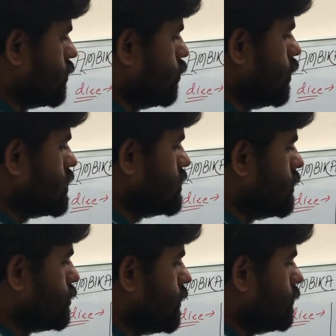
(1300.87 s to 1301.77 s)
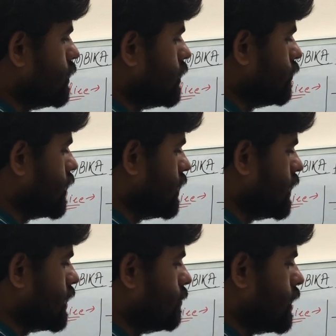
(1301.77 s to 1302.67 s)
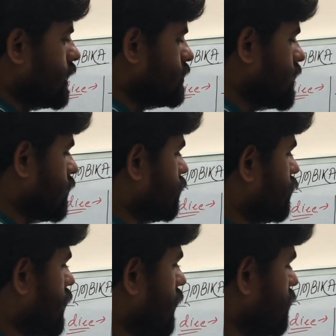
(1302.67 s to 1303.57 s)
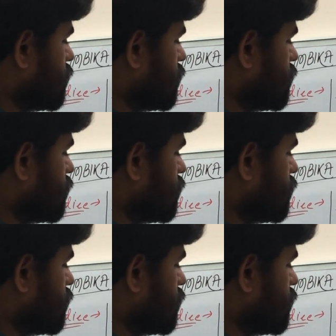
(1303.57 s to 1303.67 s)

what is the probability of getting a number less than 4? I will